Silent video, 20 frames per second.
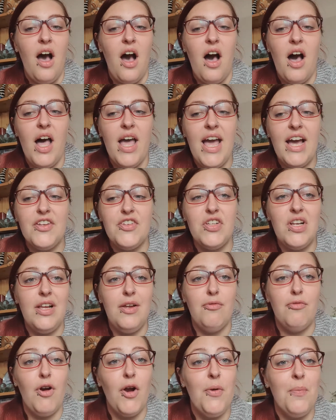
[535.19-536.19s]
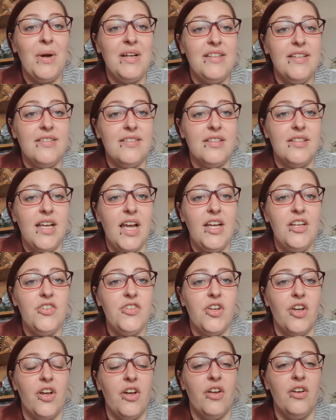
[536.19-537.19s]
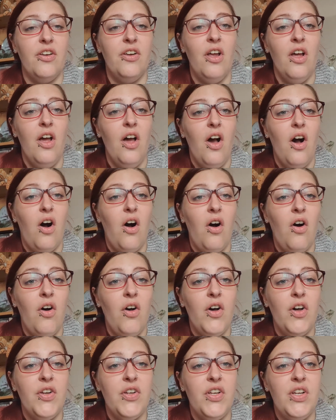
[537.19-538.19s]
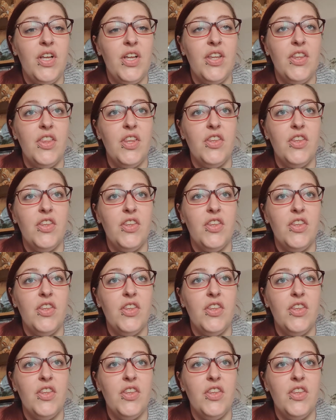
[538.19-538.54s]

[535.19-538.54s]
I actually wrote my dissertation on